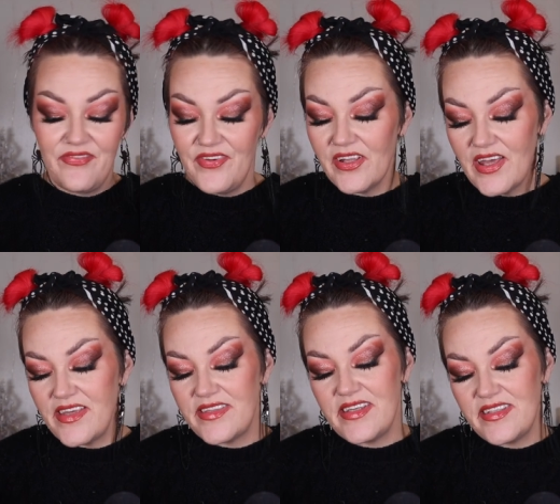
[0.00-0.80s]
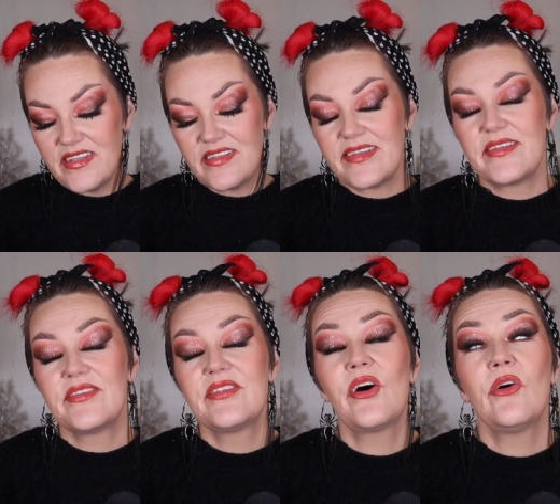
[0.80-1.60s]
feel like this is
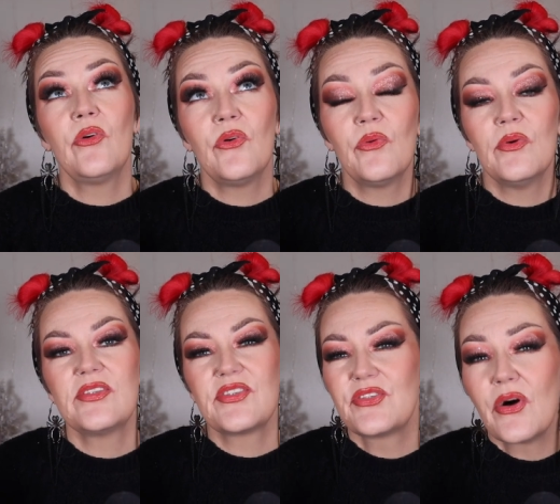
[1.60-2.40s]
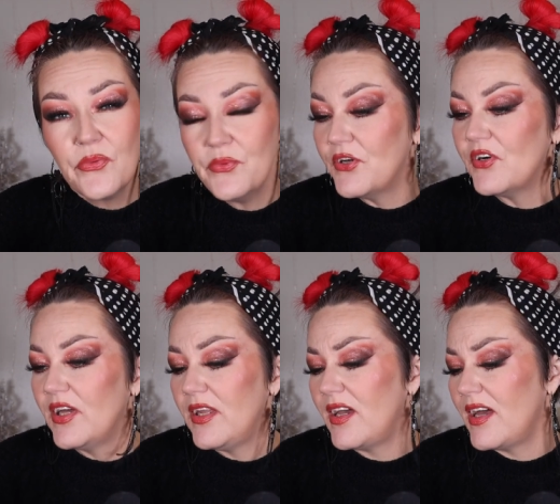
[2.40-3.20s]
so, so
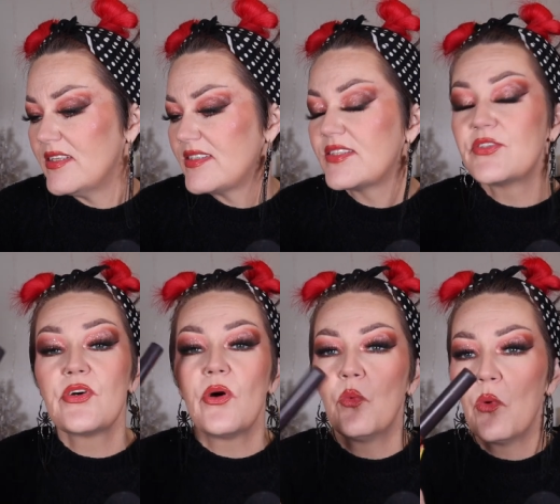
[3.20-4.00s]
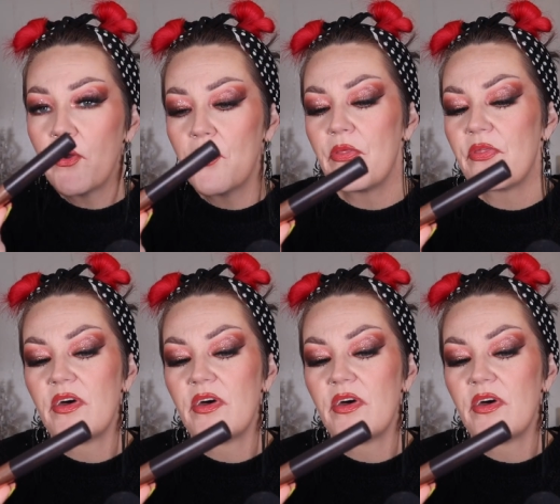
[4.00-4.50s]
good and so worth,